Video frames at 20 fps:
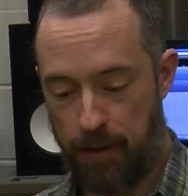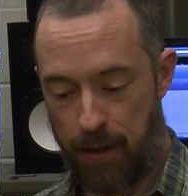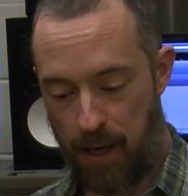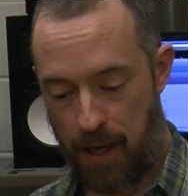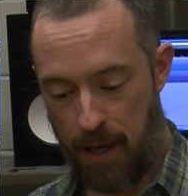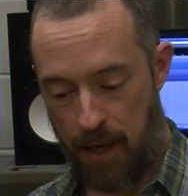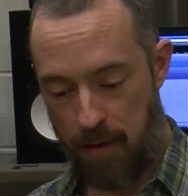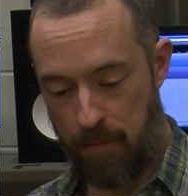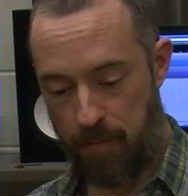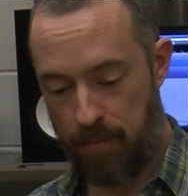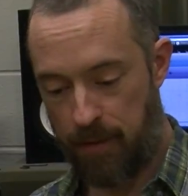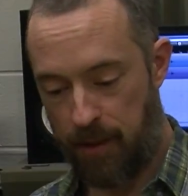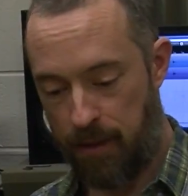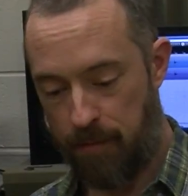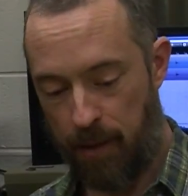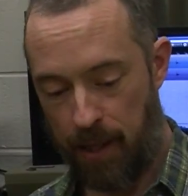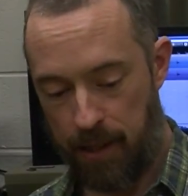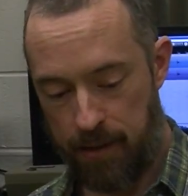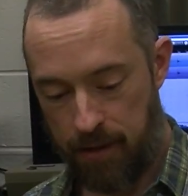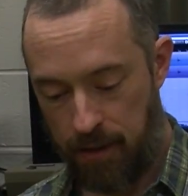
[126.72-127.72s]
that
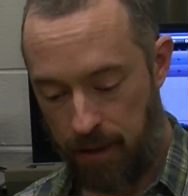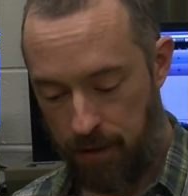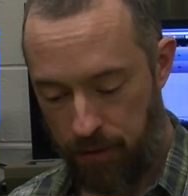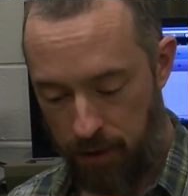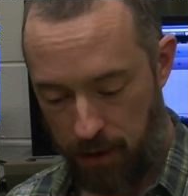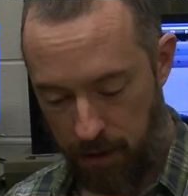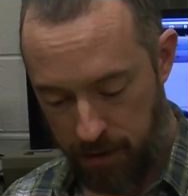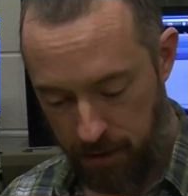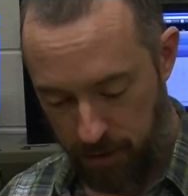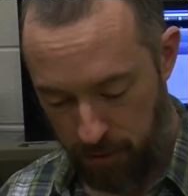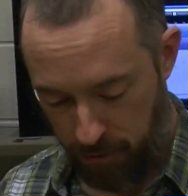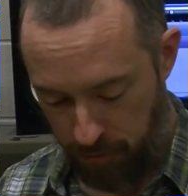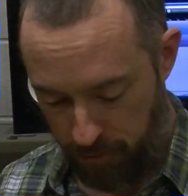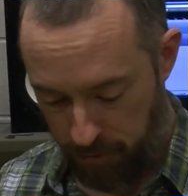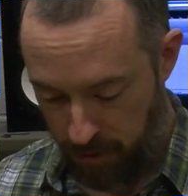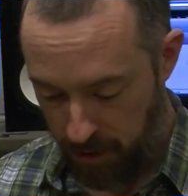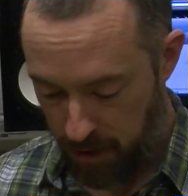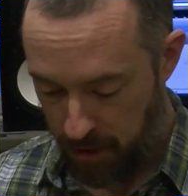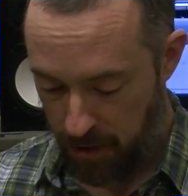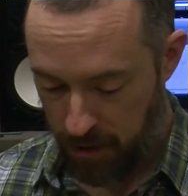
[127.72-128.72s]
makes kind of nice sort of
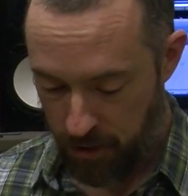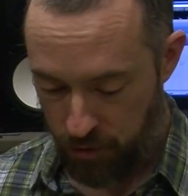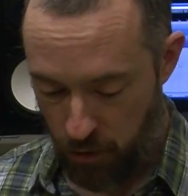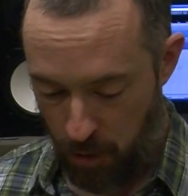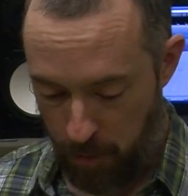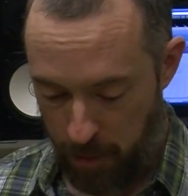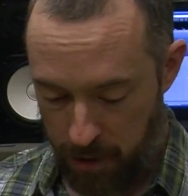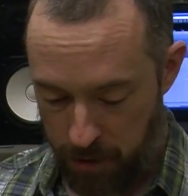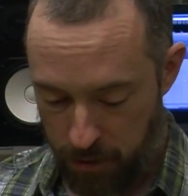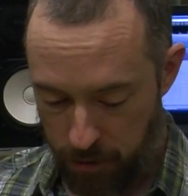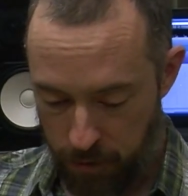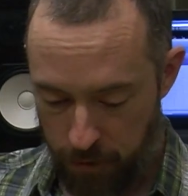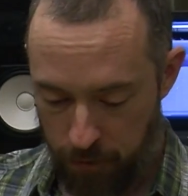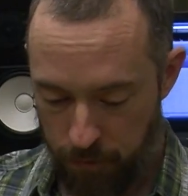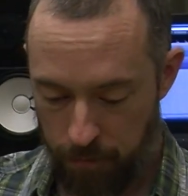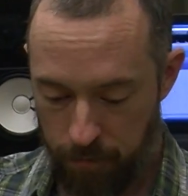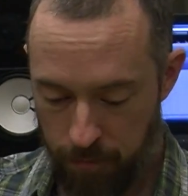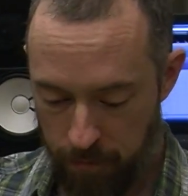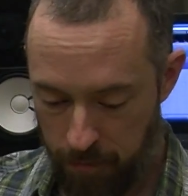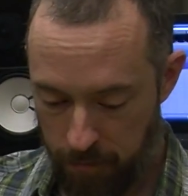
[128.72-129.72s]
drummy sort of
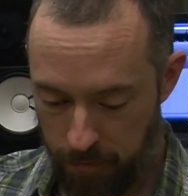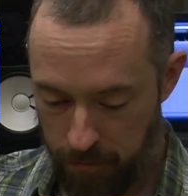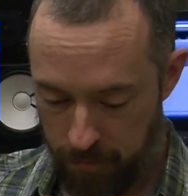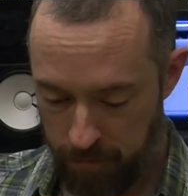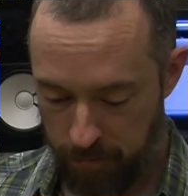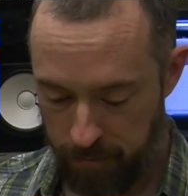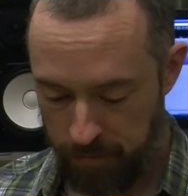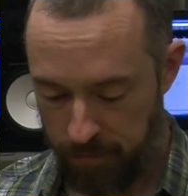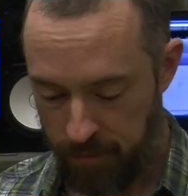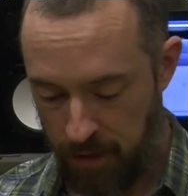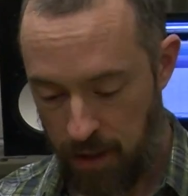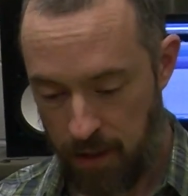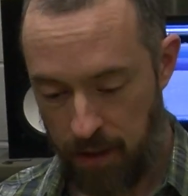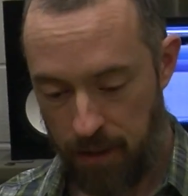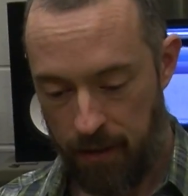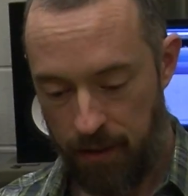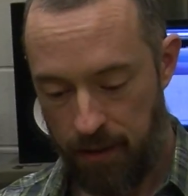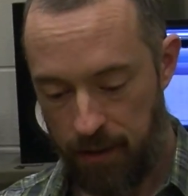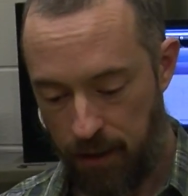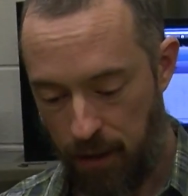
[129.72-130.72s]

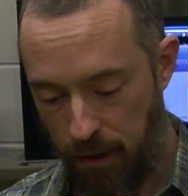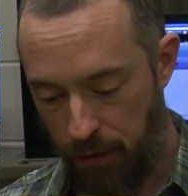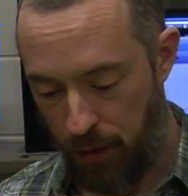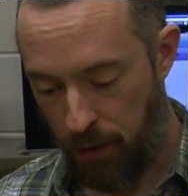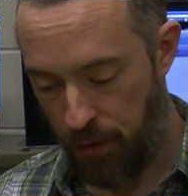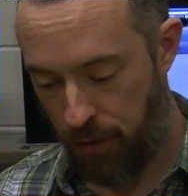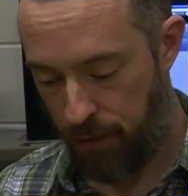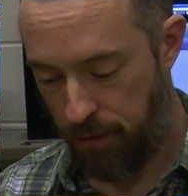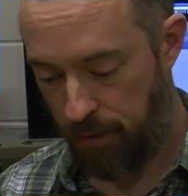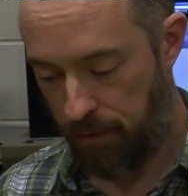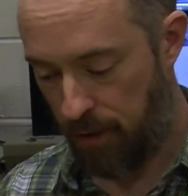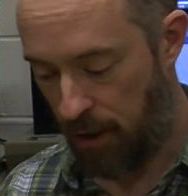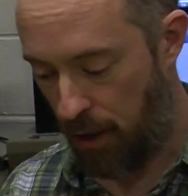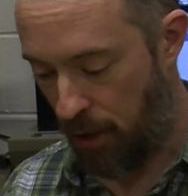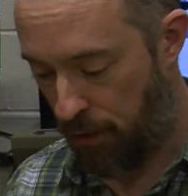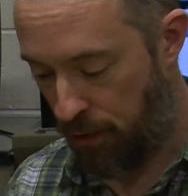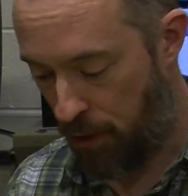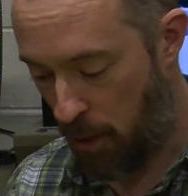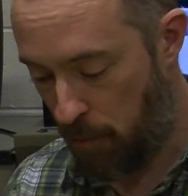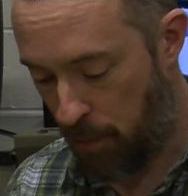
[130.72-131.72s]
kind of a
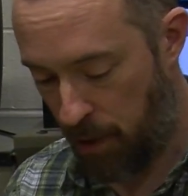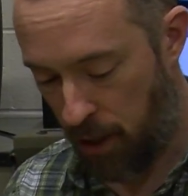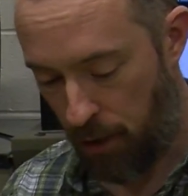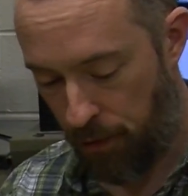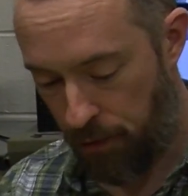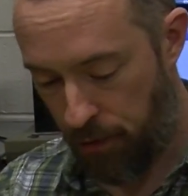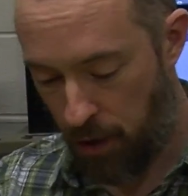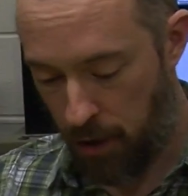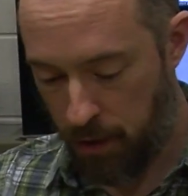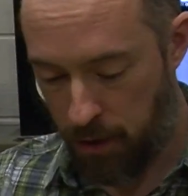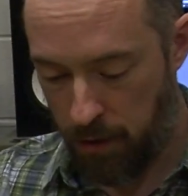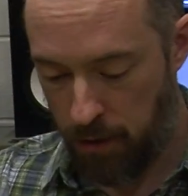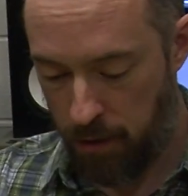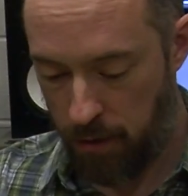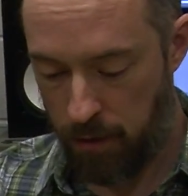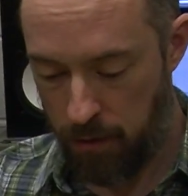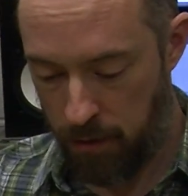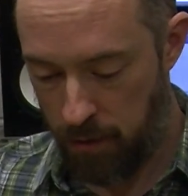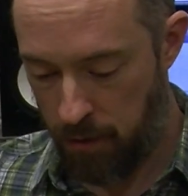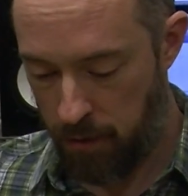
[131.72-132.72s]
thump and a thud.
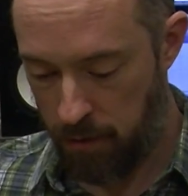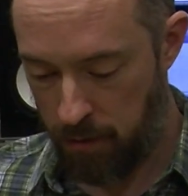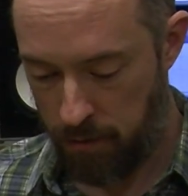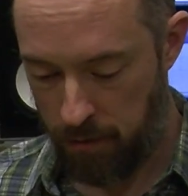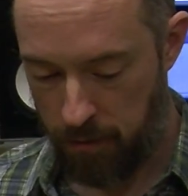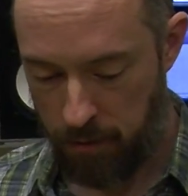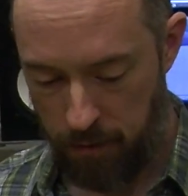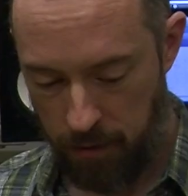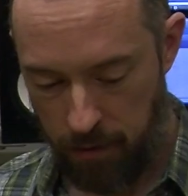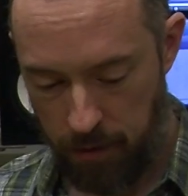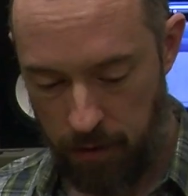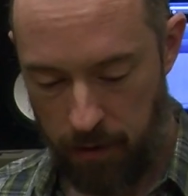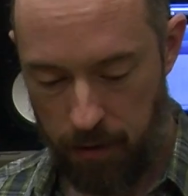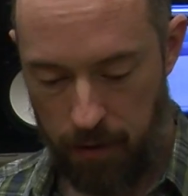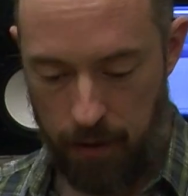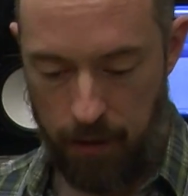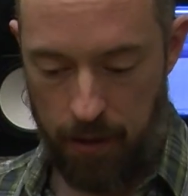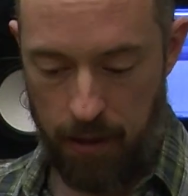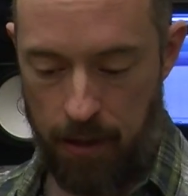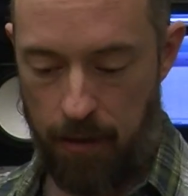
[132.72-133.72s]

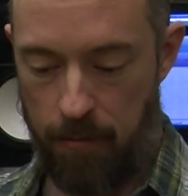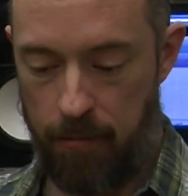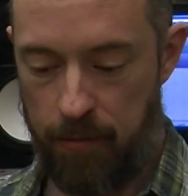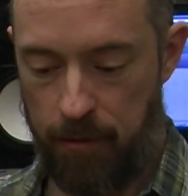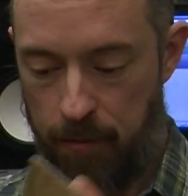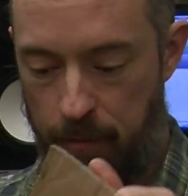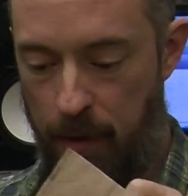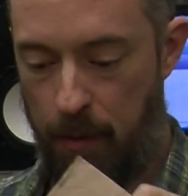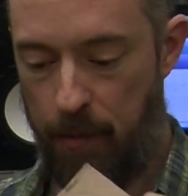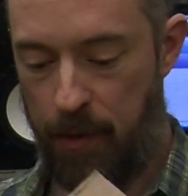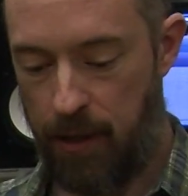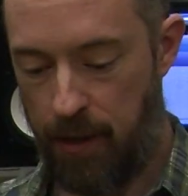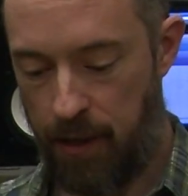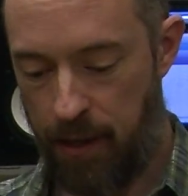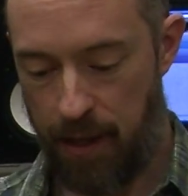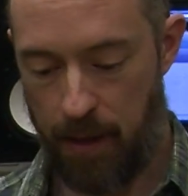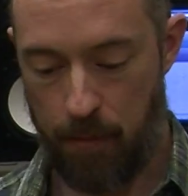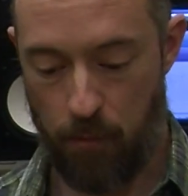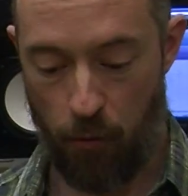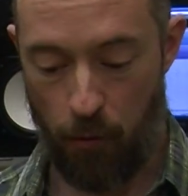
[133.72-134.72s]
You kind
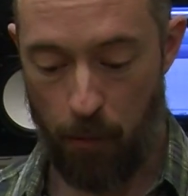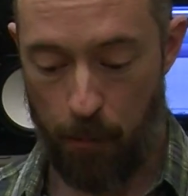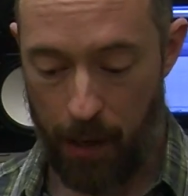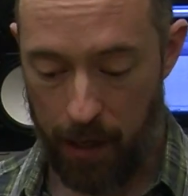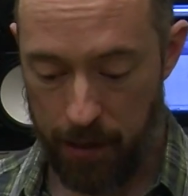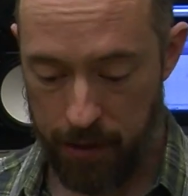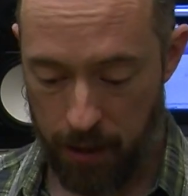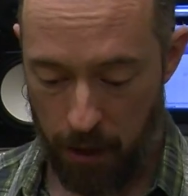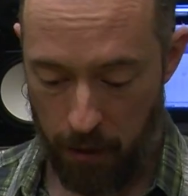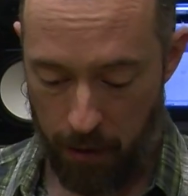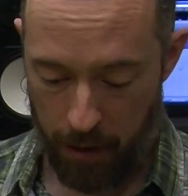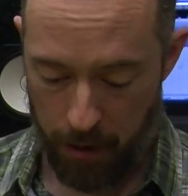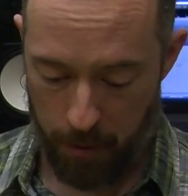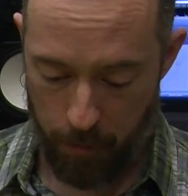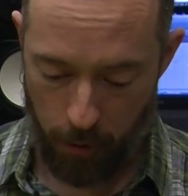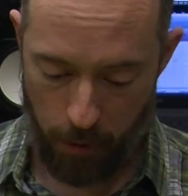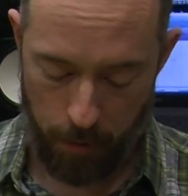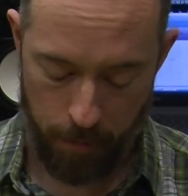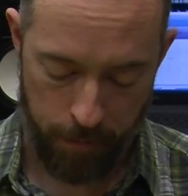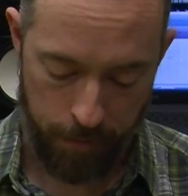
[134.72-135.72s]
of get more of a bass tone out the
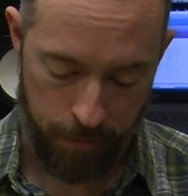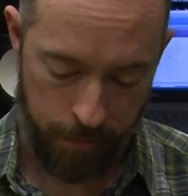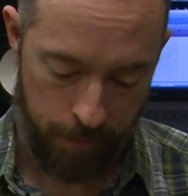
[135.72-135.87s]
bottom.